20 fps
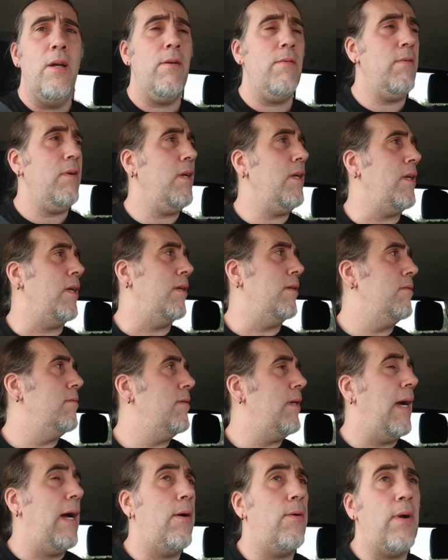Alrighty,
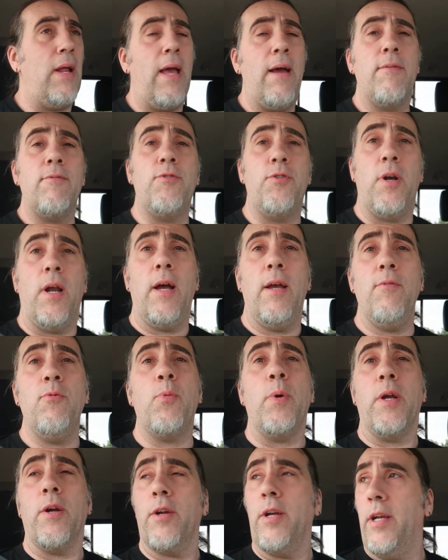hour and a half
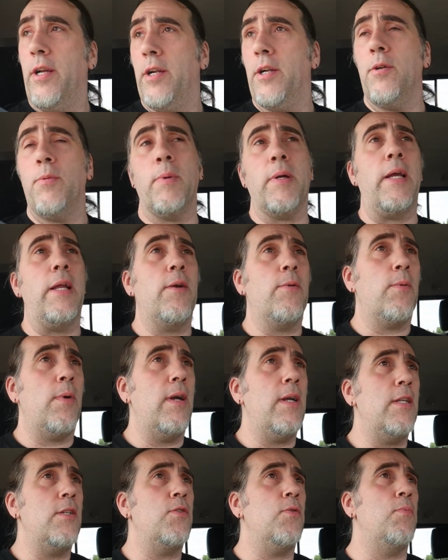drive, we are here. We're getting
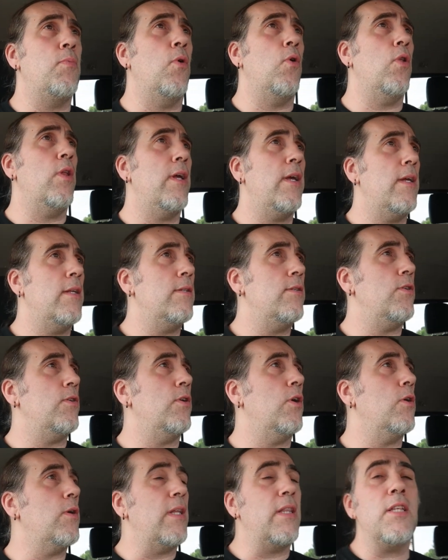ready to pull in
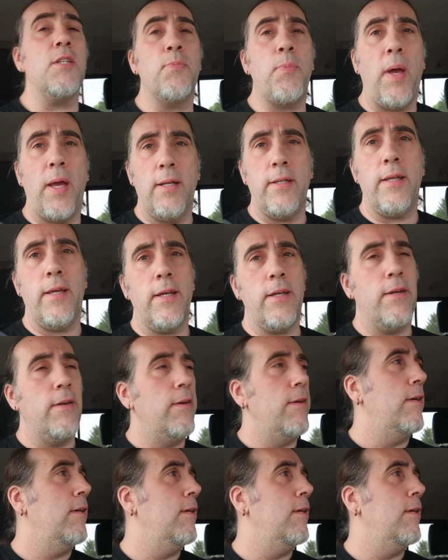to go get this painting.